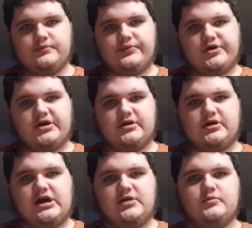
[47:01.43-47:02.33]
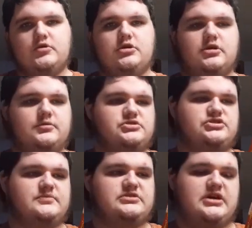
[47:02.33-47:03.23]
but I'm gonna
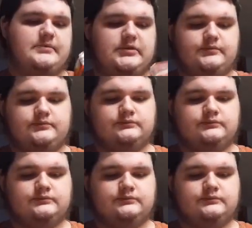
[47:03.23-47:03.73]
sometime.